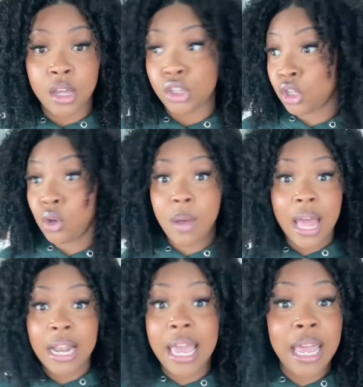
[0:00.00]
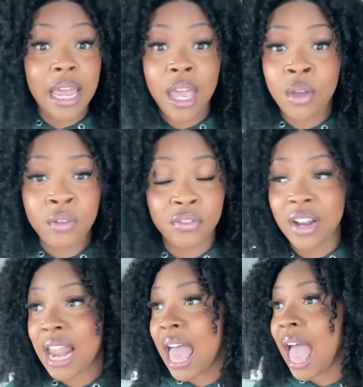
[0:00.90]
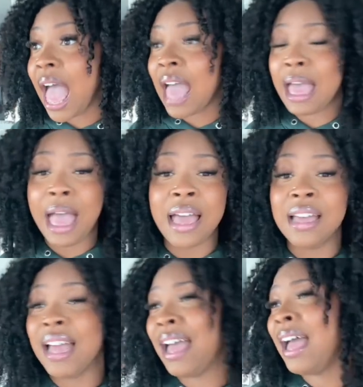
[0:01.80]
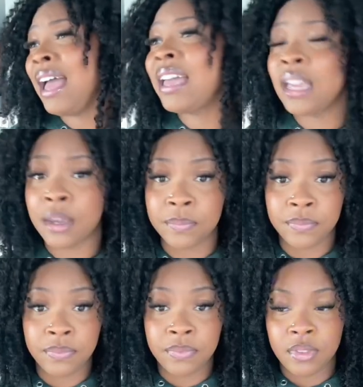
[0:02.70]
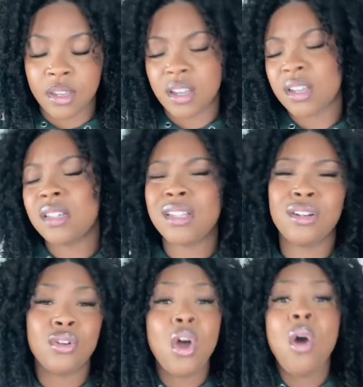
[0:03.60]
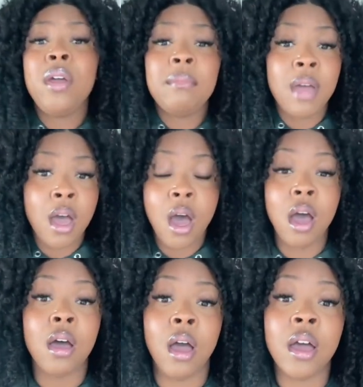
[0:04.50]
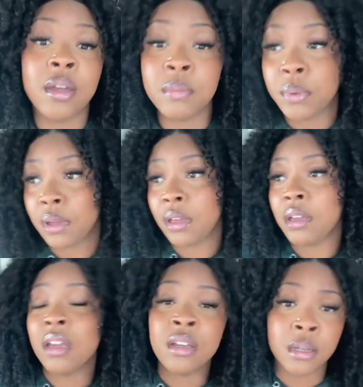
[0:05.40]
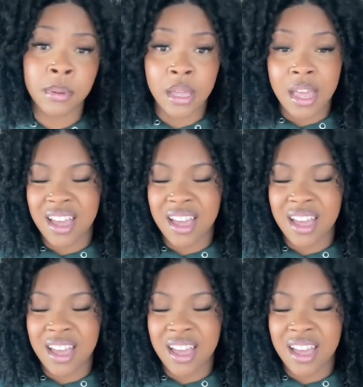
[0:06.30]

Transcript: so I let you fly, 'cause I know I'm hard, babe.